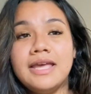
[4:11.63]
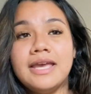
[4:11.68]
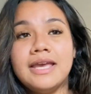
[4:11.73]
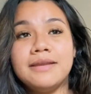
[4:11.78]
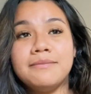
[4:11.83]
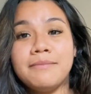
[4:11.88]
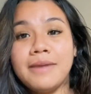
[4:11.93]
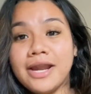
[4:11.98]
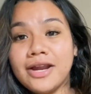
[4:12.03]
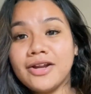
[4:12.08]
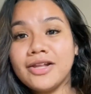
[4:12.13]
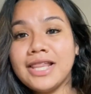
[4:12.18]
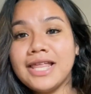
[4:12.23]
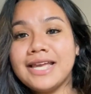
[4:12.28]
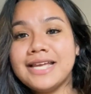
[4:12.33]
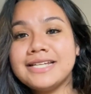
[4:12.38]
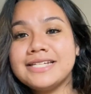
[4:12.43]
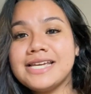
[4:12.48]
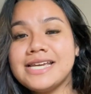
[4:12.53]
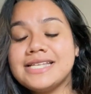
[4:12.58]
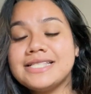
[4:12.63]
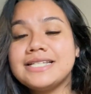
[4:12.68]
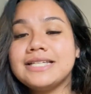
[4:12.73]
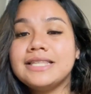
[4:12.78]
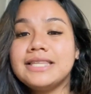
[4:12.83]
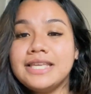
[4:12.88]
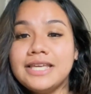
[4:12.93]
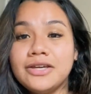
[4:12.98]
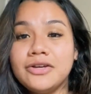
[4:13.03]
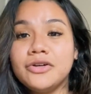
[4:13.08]
in Maryland, it's
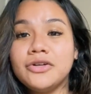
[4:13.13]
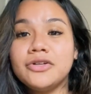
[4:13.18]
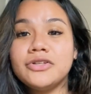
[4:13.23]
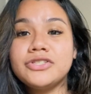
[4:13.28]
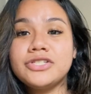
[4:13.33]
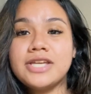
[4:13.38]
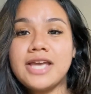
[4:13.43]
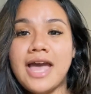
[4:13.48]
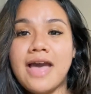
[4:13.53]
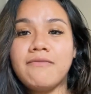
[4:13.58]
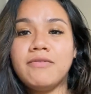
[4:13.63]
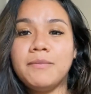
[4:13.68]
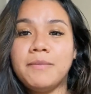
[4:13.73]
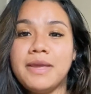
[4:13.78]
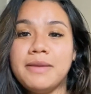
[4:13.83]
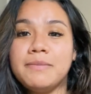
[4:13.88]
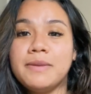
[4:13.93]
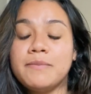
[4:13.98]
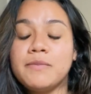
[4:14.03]
illegal to have a baby